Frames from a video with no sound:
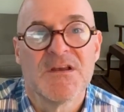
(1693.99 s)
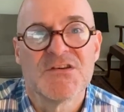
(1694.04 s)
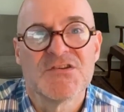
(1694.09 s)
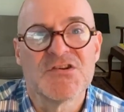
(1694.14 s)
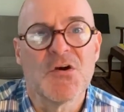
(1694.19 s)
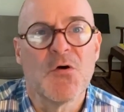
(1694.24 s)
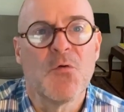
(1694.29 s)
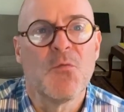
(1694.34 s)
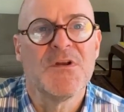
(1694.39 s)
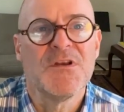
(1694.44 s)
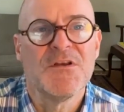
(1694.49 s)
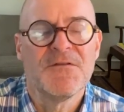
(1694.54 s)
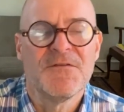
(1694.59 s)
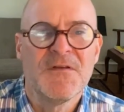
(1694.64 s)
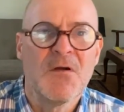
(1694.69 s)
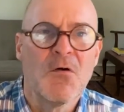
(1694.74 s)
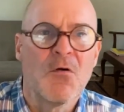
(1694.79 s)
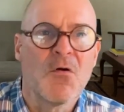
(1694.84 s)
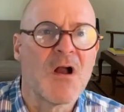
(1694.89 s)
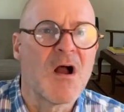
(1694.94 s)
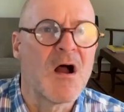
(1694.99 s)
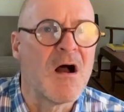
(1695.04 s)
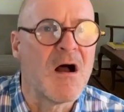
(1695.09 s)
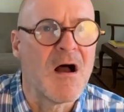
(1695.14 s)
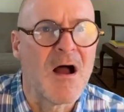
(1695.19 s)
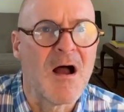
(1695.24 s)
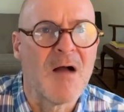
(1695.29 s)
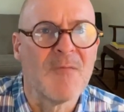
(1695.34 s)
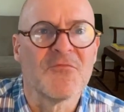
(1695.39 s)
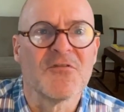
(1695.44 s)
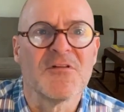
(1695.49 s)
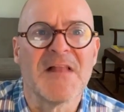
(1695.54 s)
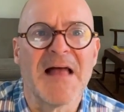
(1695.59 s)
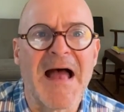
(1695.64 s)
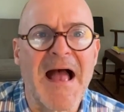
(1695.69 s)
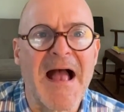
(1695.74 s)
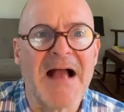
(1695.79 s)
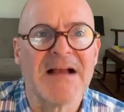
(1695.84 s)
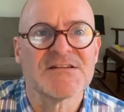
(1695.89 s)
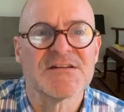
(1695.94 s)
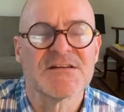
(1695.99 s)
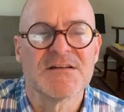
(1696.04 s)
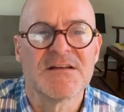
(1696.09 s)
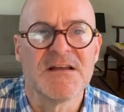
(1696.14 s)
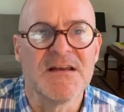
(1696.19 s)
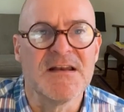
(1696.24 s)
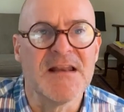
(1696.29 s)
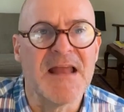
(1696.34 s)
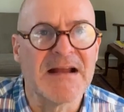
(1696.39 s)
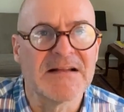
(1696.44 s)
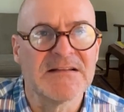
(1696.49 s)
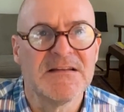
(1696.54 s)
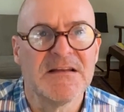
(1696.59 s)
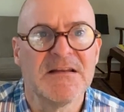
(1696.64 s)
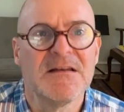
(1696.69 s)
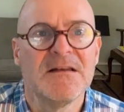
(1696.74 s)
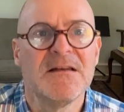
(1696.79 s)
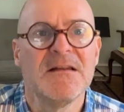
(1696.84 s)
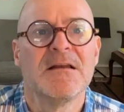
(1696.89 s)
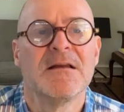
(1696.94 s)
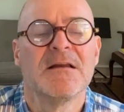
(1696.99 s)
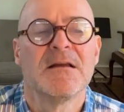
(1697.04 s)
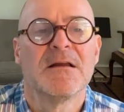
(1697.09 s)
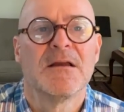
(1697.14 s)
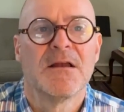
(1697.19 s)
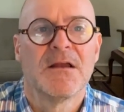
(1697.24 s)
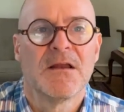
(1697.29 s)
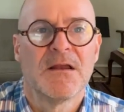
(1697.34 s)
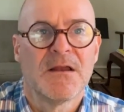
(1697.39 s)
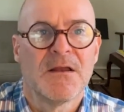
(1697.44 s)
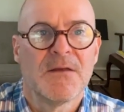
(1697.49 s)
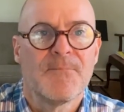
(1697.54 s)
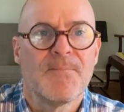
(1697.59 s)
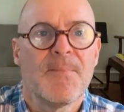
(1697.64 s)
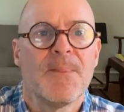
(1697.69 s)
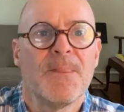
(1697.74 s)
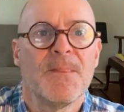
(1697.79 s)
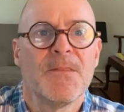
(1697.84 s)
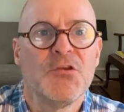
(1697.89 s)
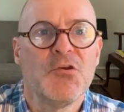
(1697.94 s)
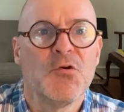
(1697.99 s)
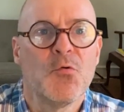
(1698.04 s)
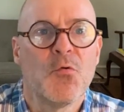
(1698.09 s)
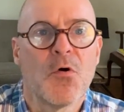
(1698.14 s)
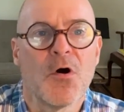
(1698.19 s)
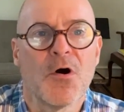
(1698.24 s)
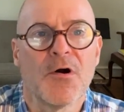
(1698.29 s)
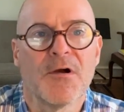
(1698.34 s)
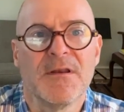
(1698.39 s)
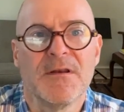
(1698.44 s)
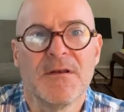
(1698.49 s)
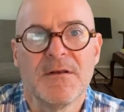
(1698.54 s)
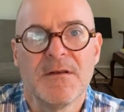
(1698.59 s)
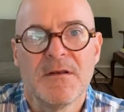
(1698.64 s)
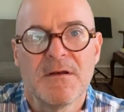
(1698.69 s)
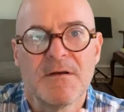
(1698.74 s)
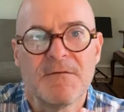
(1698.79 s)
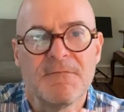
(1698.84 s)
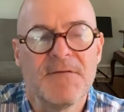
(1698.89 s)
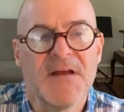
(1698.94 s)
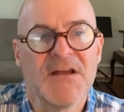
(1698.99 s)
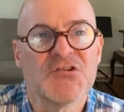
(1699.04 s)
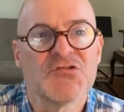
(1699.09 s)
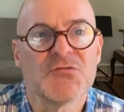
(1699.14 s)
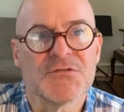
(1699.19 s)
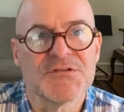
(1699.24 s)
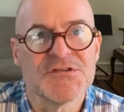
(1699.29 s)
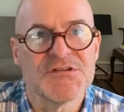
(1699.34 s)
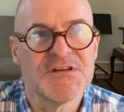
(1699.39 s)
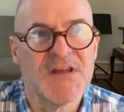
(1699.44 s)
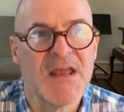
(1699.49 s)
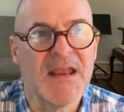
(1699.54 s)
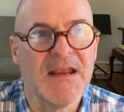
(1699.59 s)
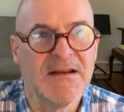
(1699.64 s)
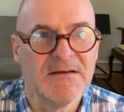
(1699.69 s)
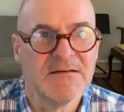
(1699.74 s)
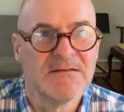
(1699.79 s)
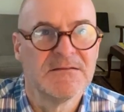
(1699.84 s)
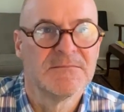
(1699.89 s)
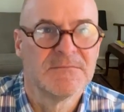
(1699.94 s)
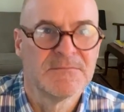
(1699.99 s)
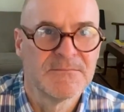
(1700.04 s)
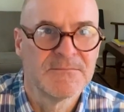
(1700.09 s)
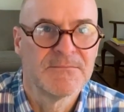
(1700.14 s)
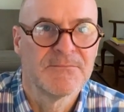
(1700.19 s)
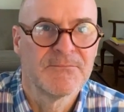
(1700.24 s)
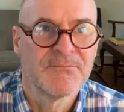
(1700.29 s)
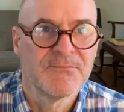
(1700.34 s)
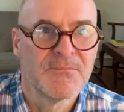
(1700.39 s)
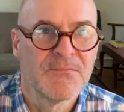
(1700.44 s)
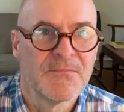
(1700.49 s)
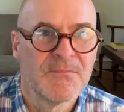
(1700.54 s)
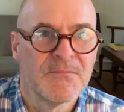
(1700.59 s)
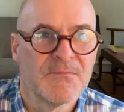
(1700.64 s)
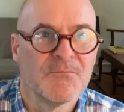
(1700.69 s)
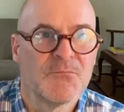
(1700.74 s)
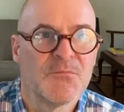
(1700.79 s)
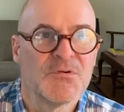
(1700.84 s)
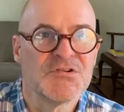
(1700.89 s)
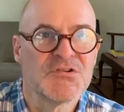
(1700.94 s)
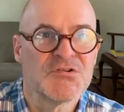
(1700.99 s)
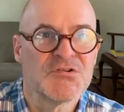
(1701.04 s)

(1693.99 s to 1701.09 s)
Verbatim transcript: So when you feel calm, relaxed, connected, you are in a ventral state, which